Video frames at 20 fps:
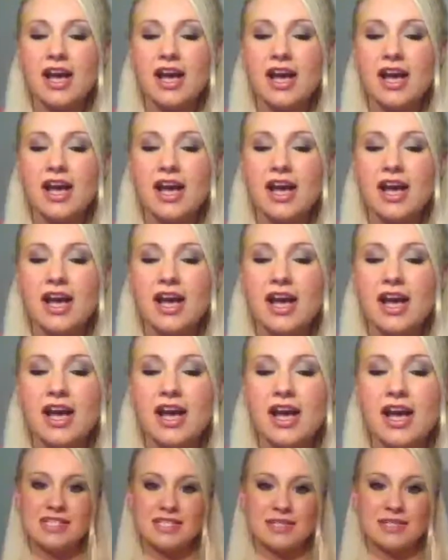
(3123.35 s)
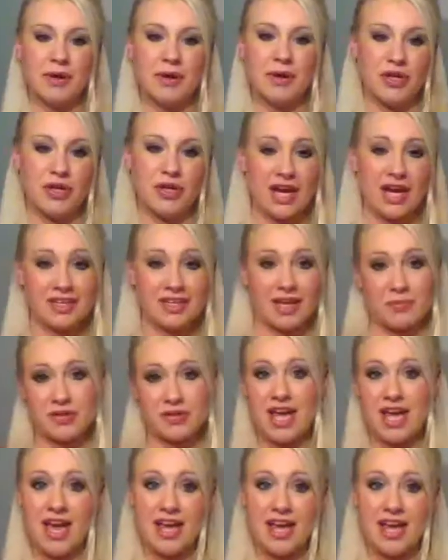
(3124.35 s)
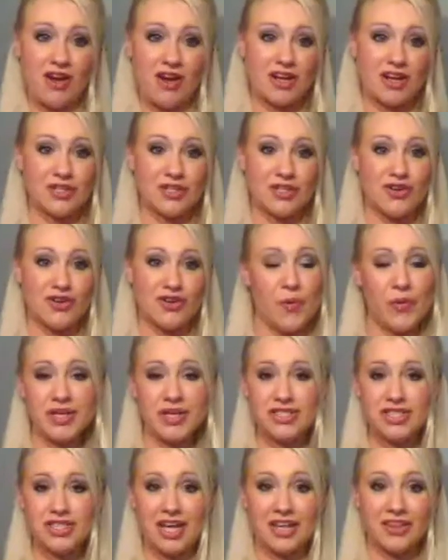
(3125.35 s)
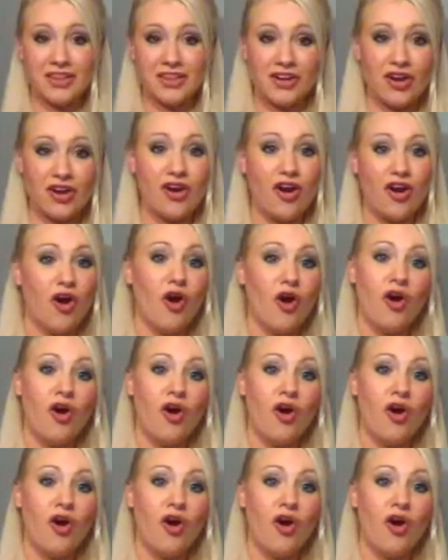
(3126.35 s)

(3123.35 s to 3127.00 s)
best friends, but you had to like pretend not to know each other.